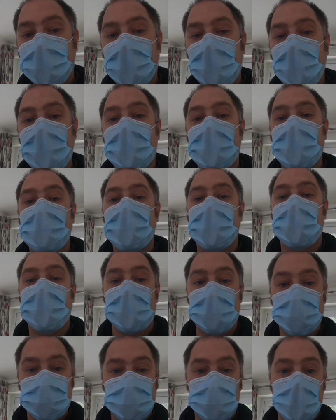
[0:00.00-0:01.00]
and
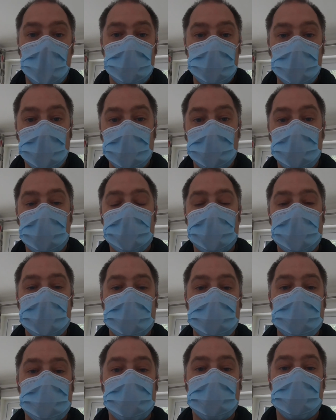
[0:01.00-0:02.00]
then I'll show you
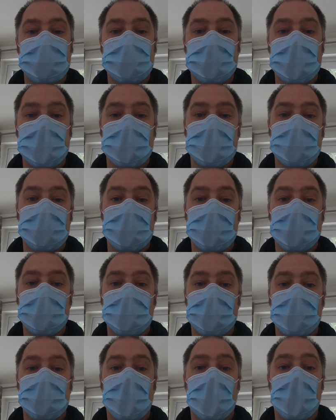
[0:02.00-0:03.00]
how to get them
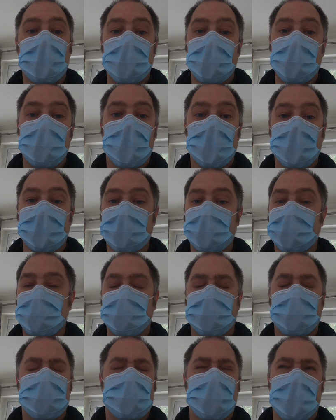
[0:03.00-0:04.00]
up and running.
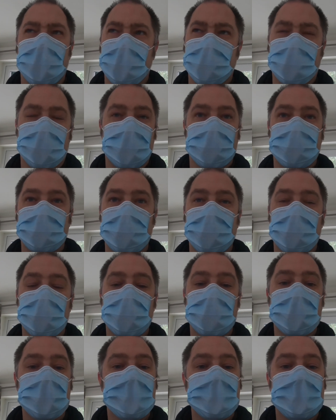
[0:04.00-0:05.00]
It's very, very
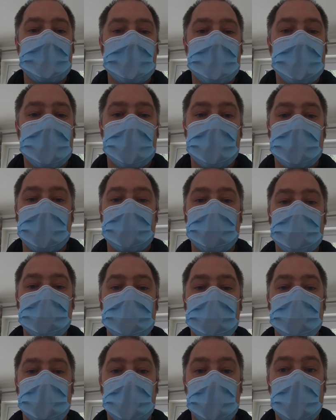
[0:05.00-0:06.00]
simple.
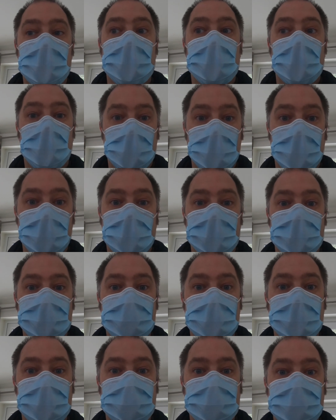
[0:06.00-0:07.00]
So yeah, I'll be back in
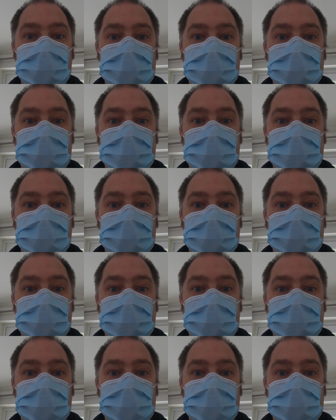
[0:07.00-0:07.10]
a minute.